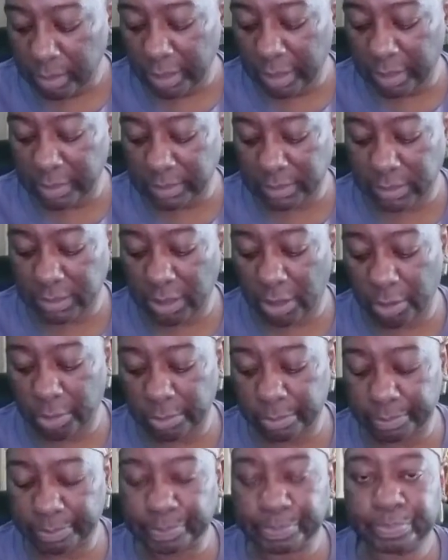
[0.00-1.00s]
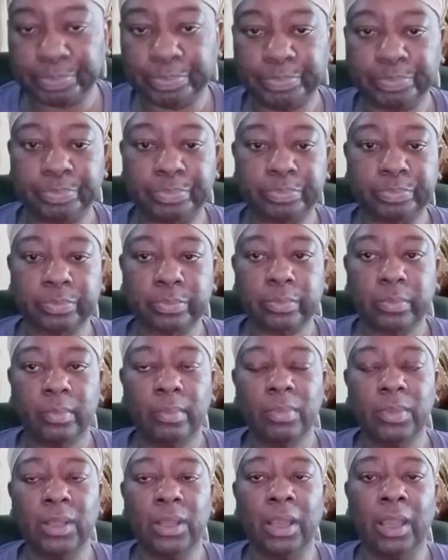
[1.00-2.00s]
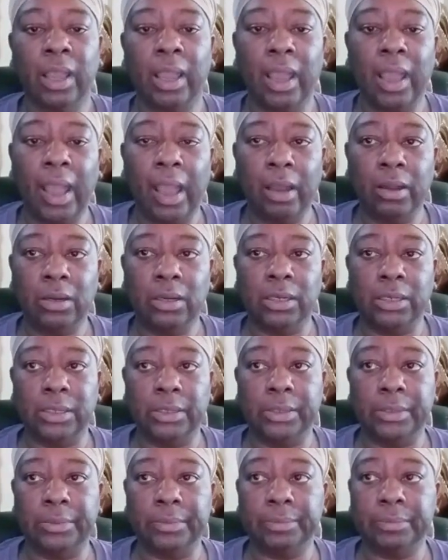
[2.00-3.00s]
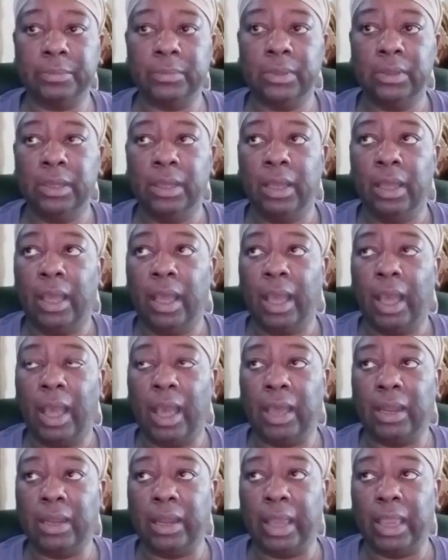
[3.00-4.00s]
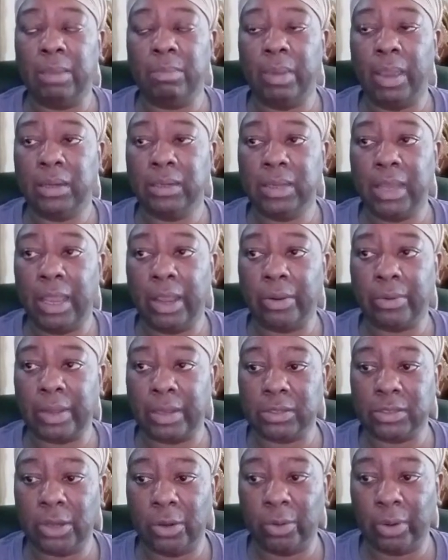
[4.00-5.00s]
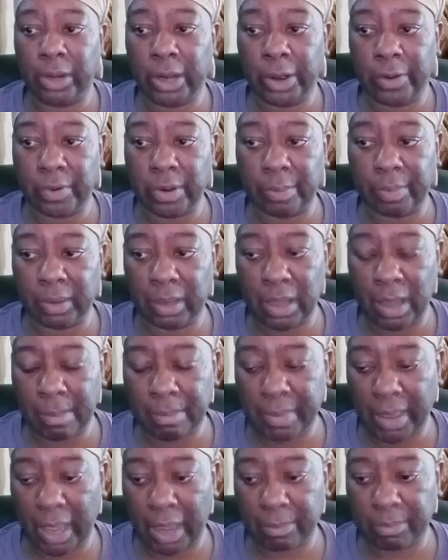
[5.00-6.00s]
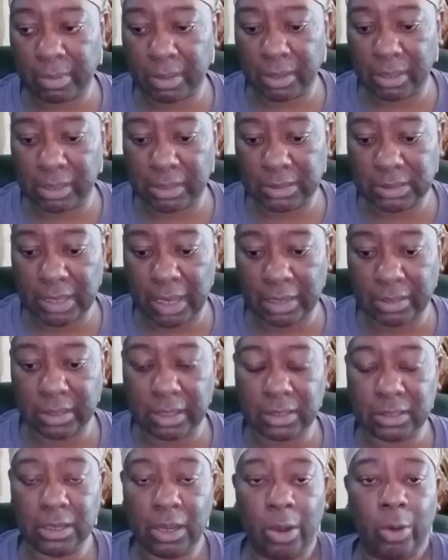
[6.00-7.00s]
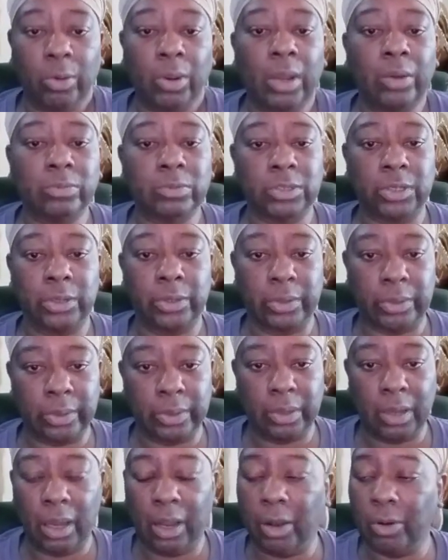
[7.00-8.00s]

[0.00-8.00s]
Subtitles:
And so I laid back down. I told her hurry up and come back because I need to hold on to her.